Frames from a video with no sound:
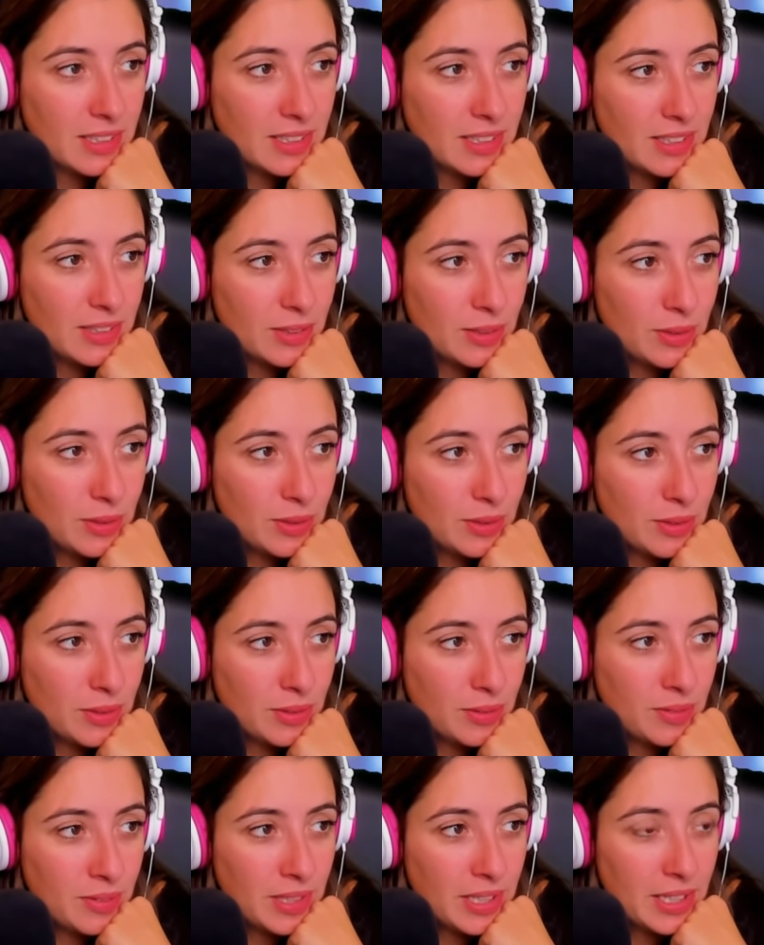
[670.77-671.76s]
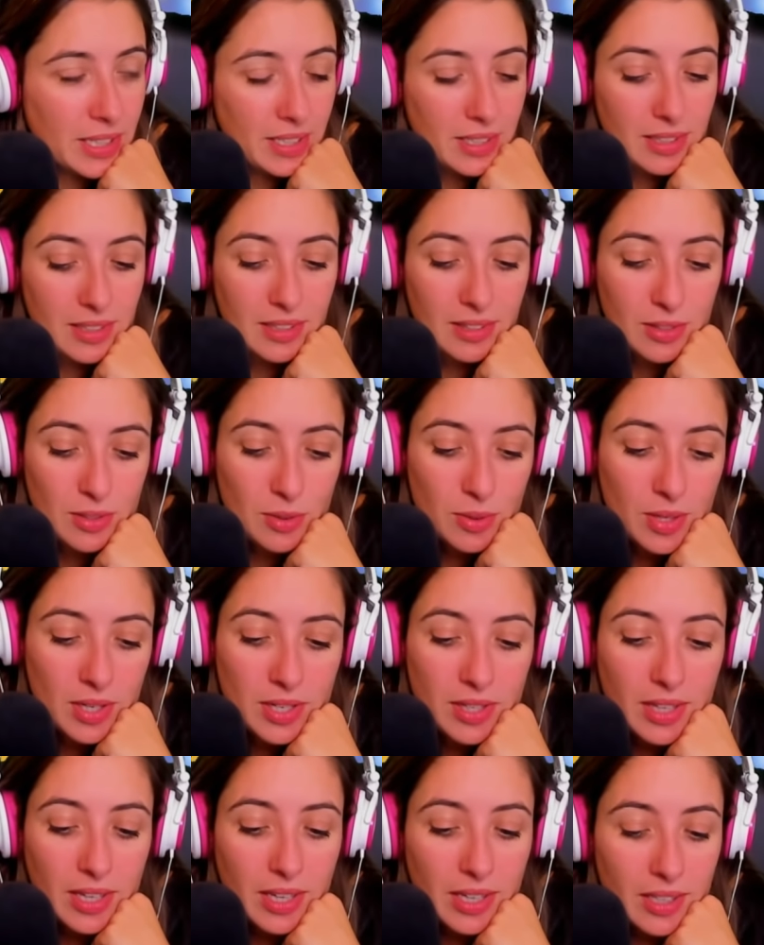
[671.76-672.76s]
Oh, wait. Who
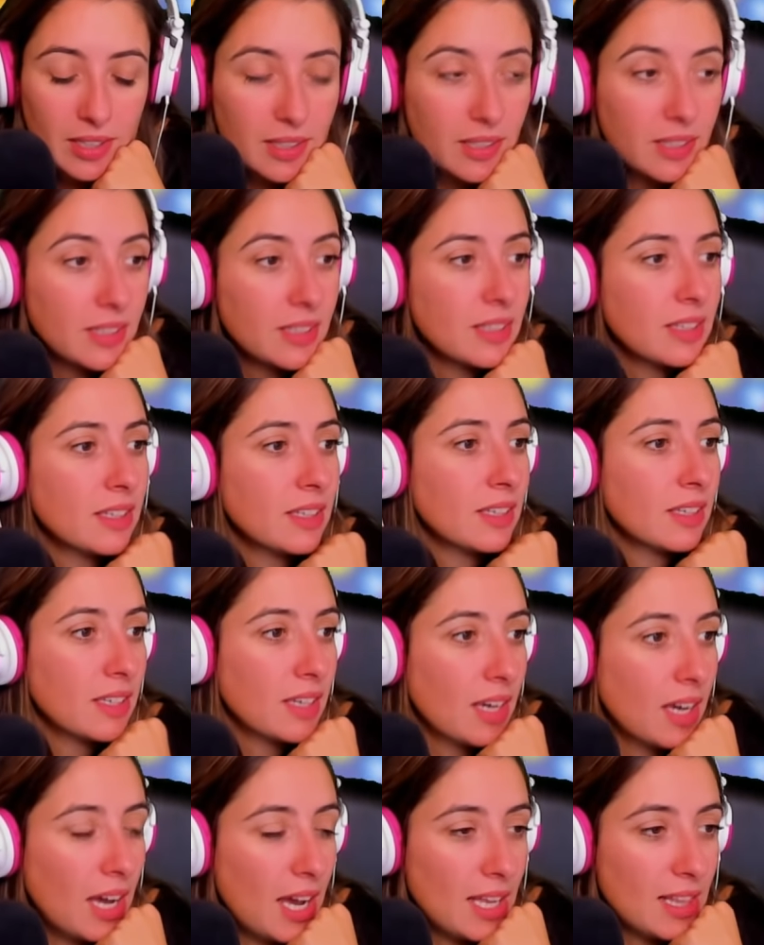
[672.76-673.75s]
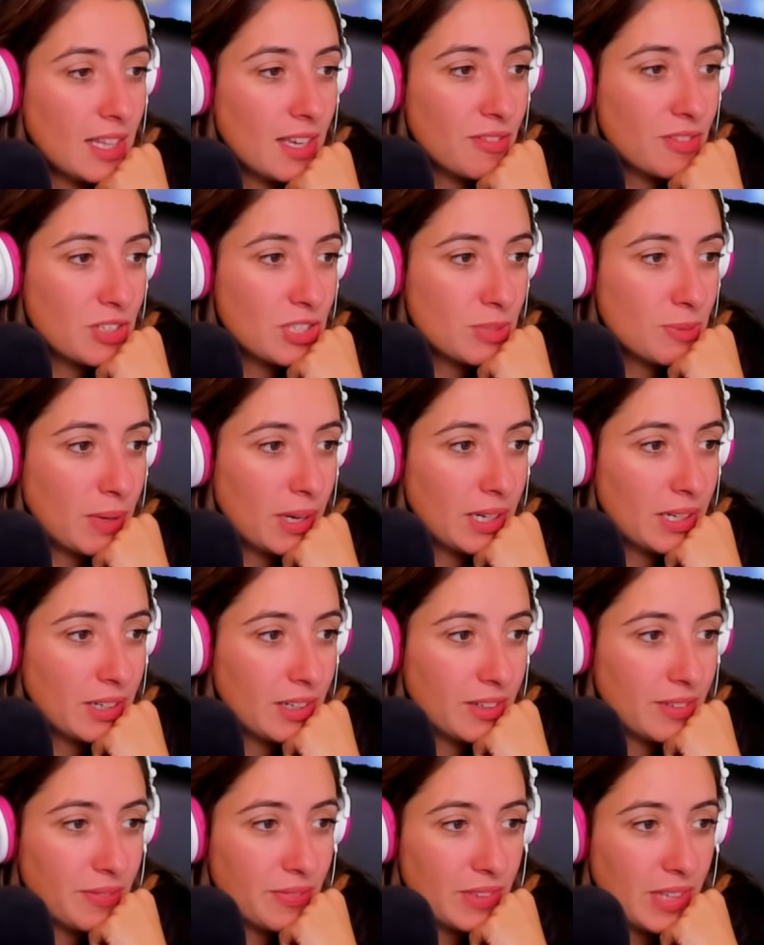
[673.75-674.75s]
are they? I love your
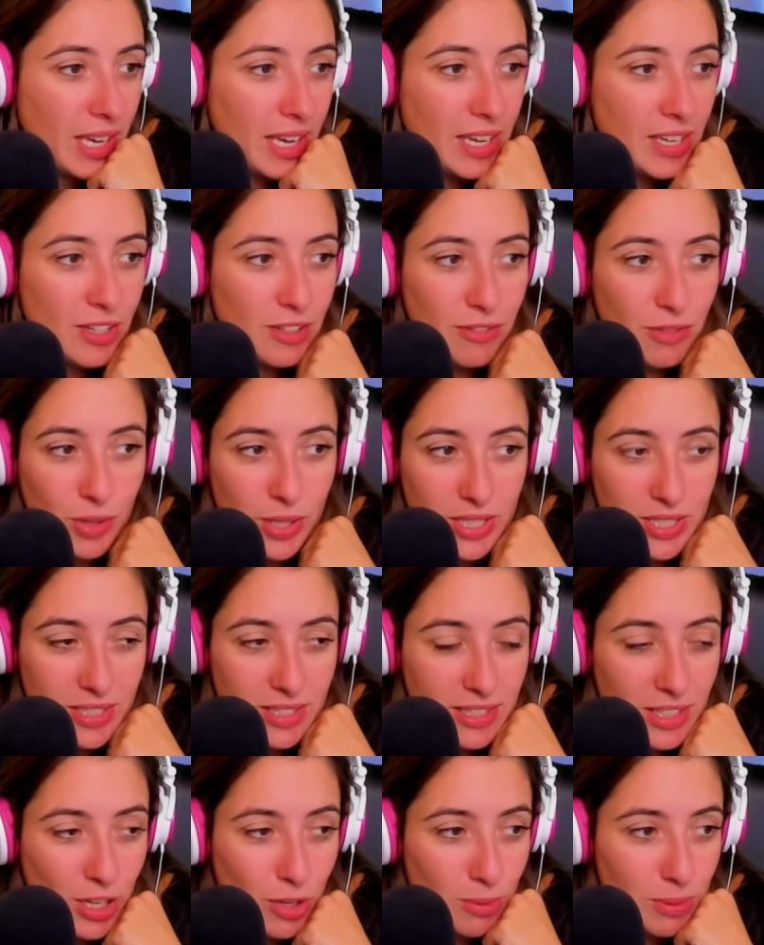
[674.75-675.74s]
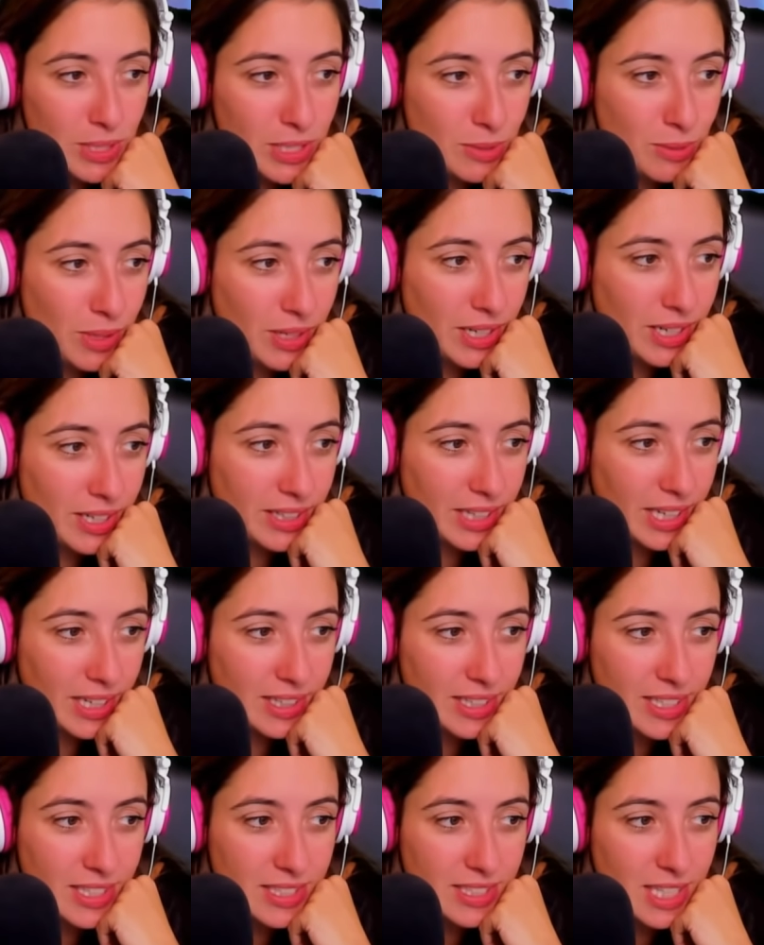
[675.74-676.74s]
smile. Hey, your voice is low. Please work on that.
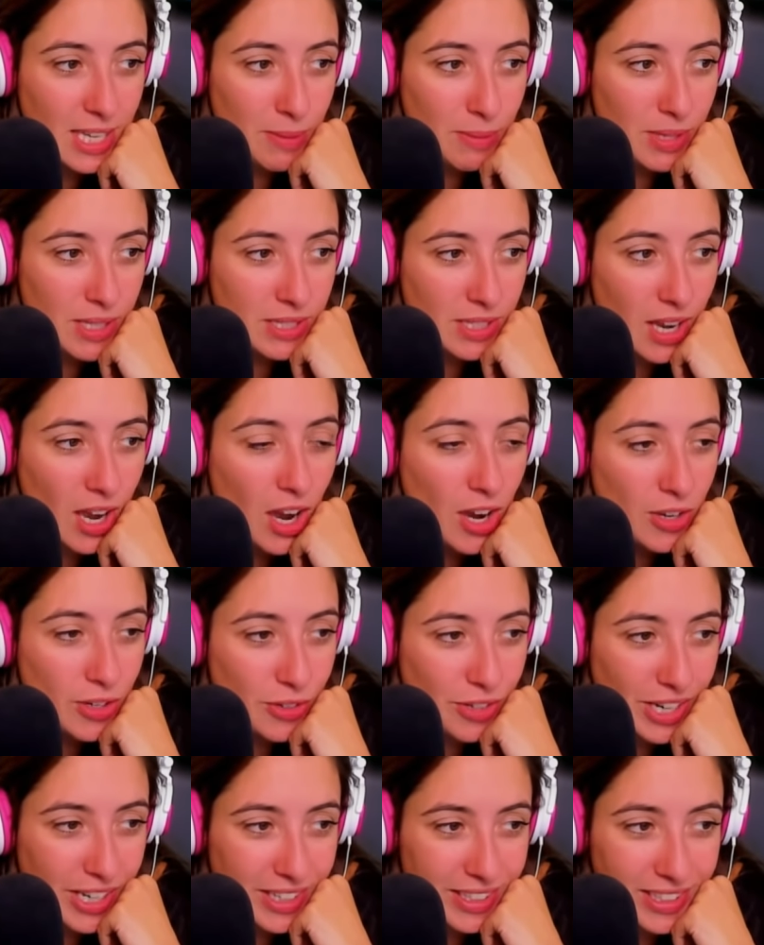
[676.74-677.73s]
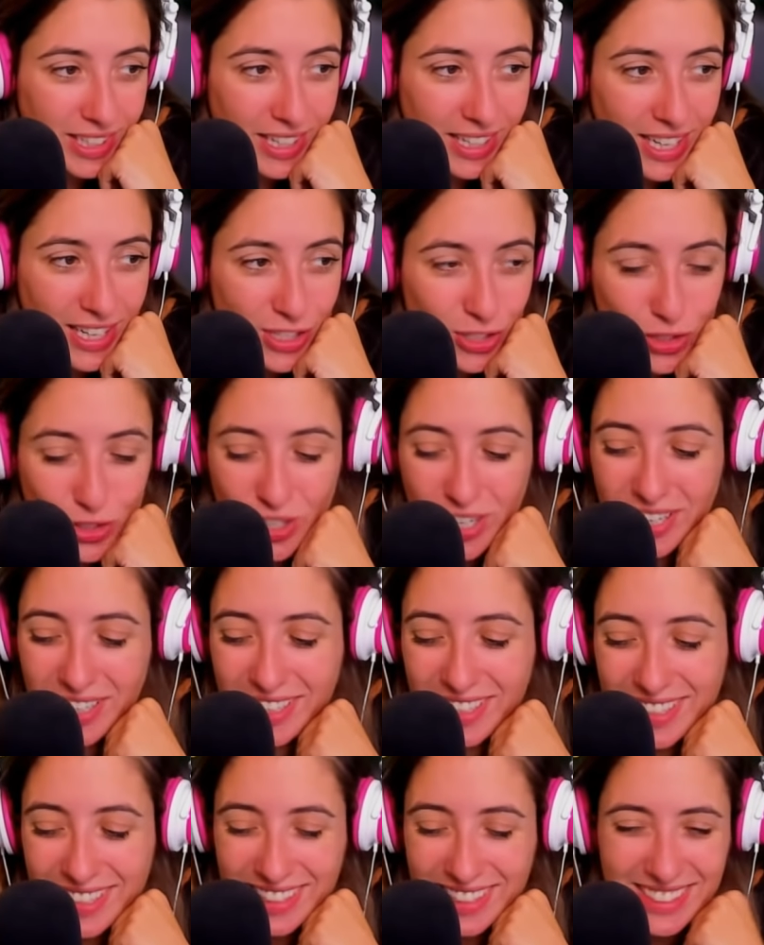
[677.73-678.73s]
His name is Hardrick, not
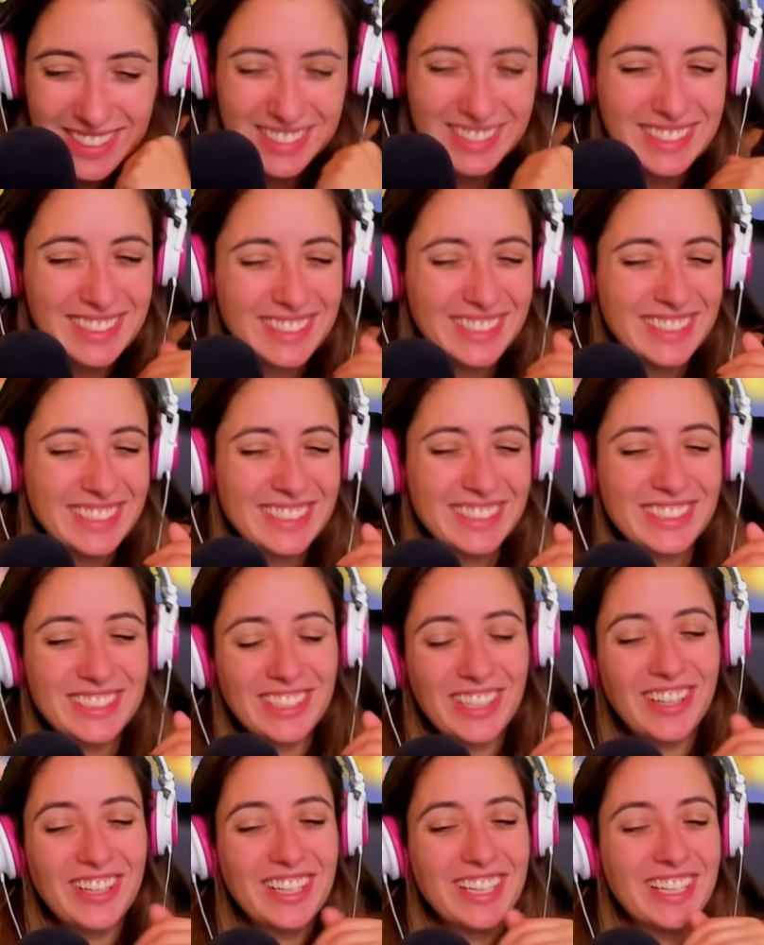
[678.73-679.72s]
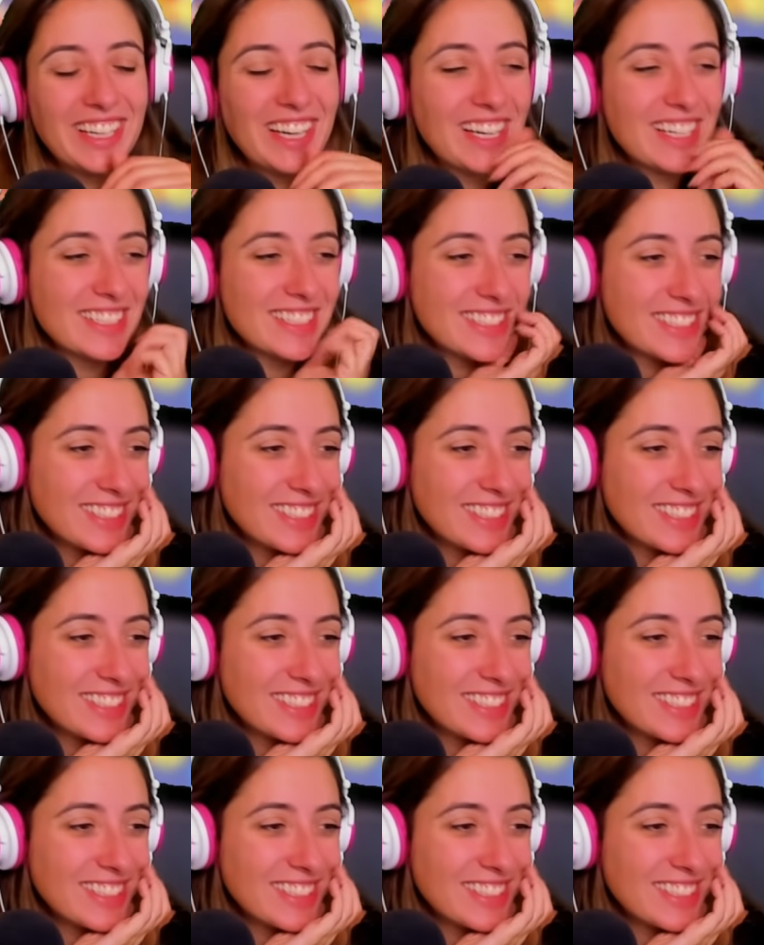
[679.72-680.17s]
Hendrik. Sorry, guys.